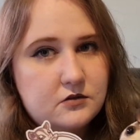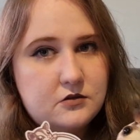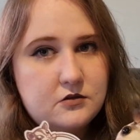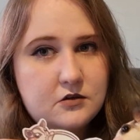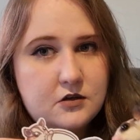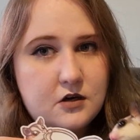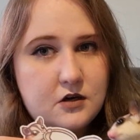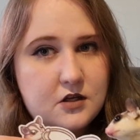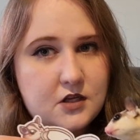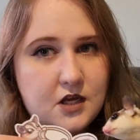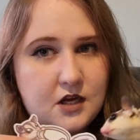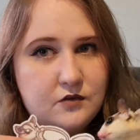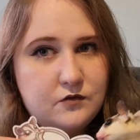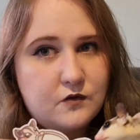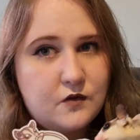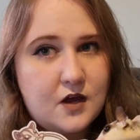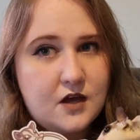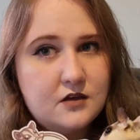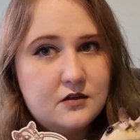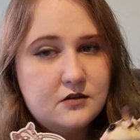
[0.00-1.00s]
You can't have
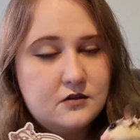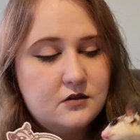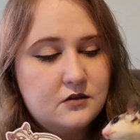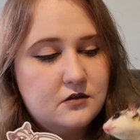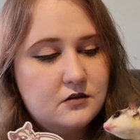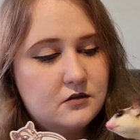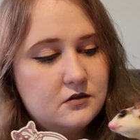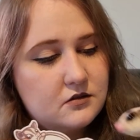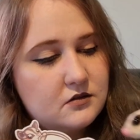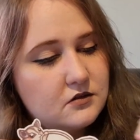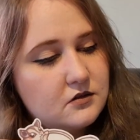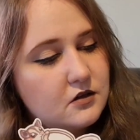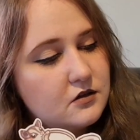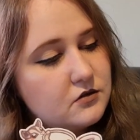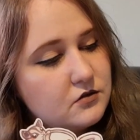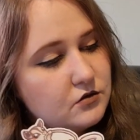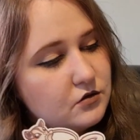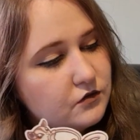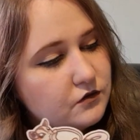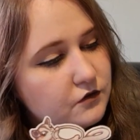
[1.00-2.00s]
that.
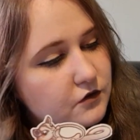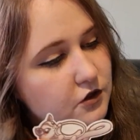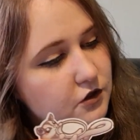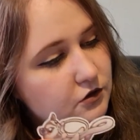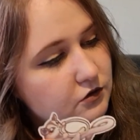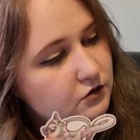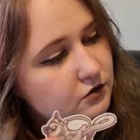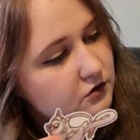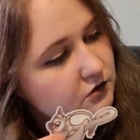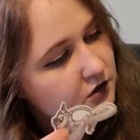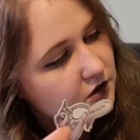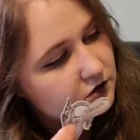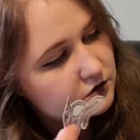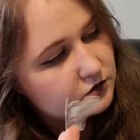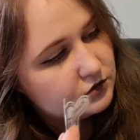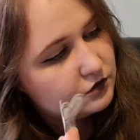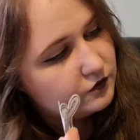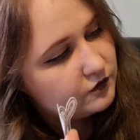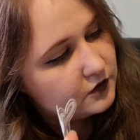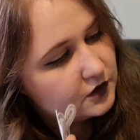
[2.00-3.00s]
That's not for you. That's
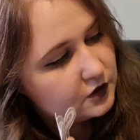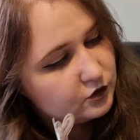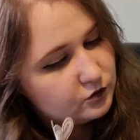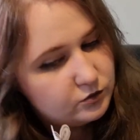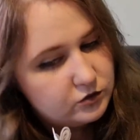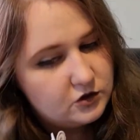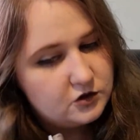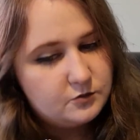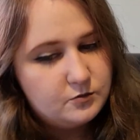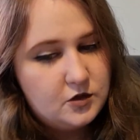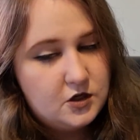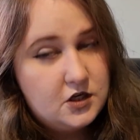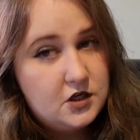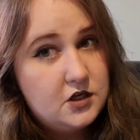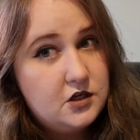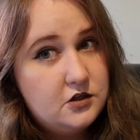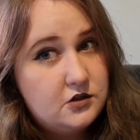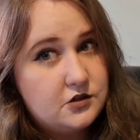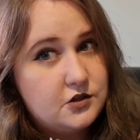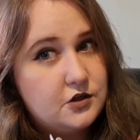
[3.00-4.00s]
not for little boys, but
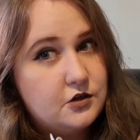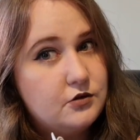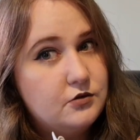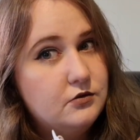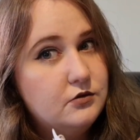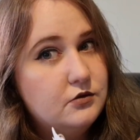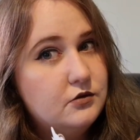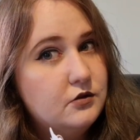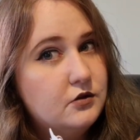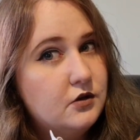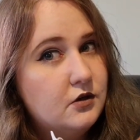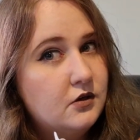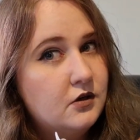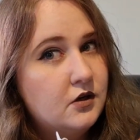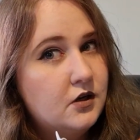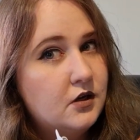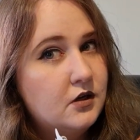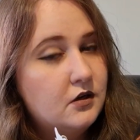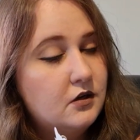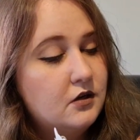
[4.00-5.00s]
it is you.
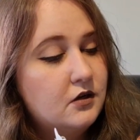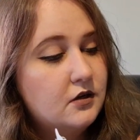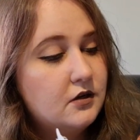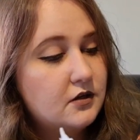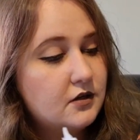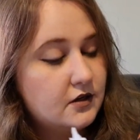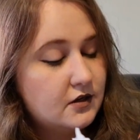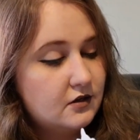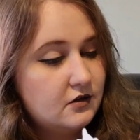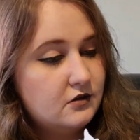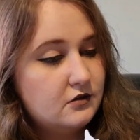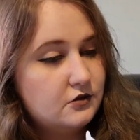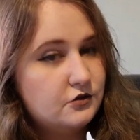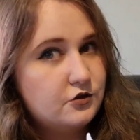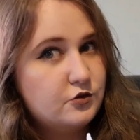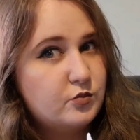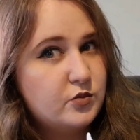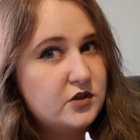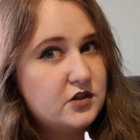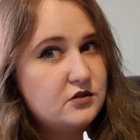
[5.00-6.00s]
It is
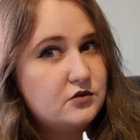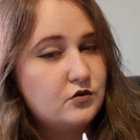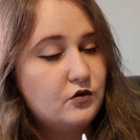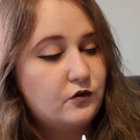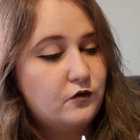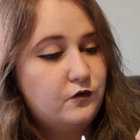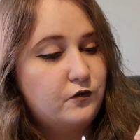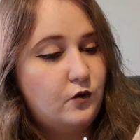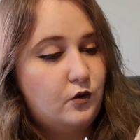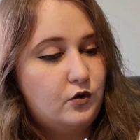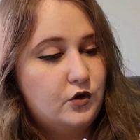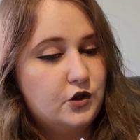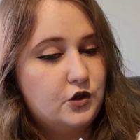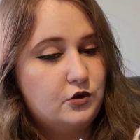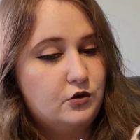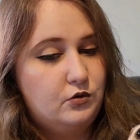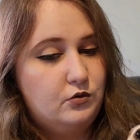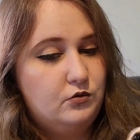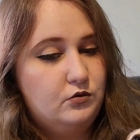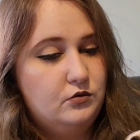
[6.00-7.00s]
you, but it's not for
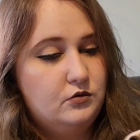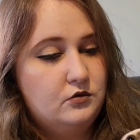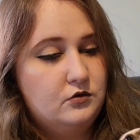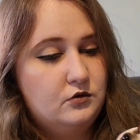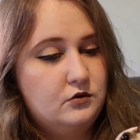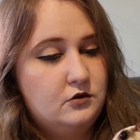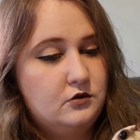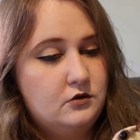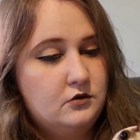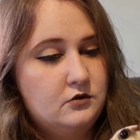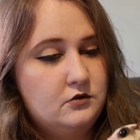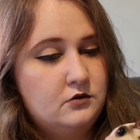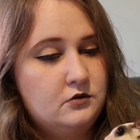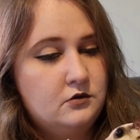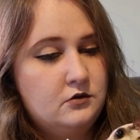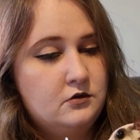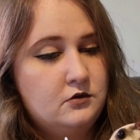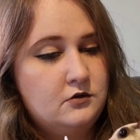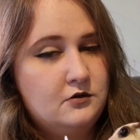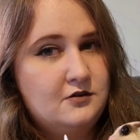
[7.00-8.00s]
you.
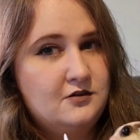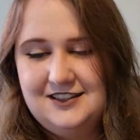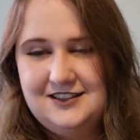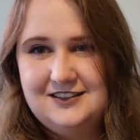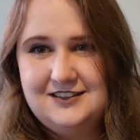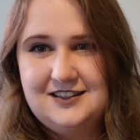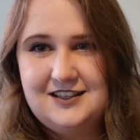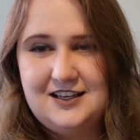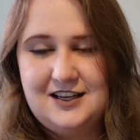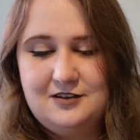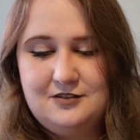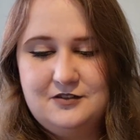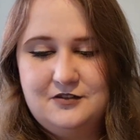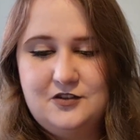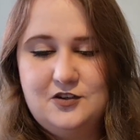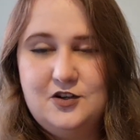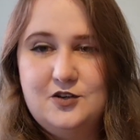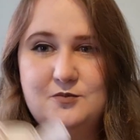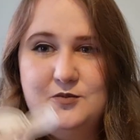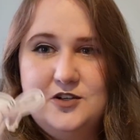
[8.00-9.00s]
So yeah, we've
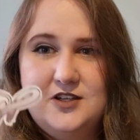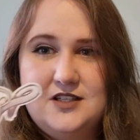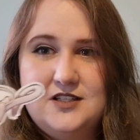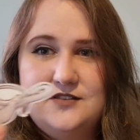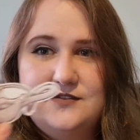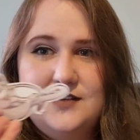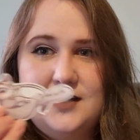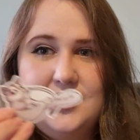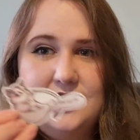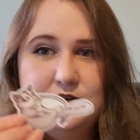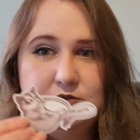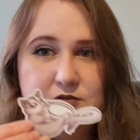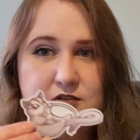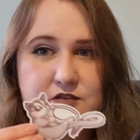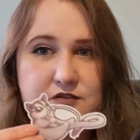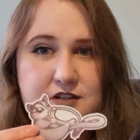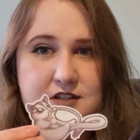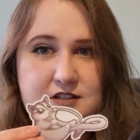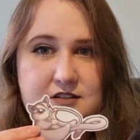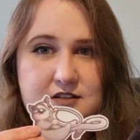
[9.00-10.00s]
got Maurice there
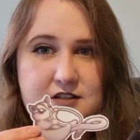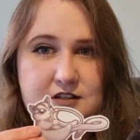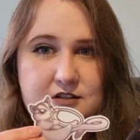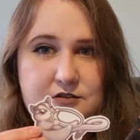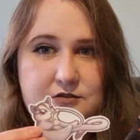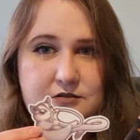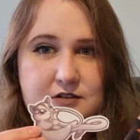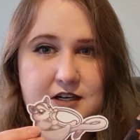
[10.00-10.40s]
with his little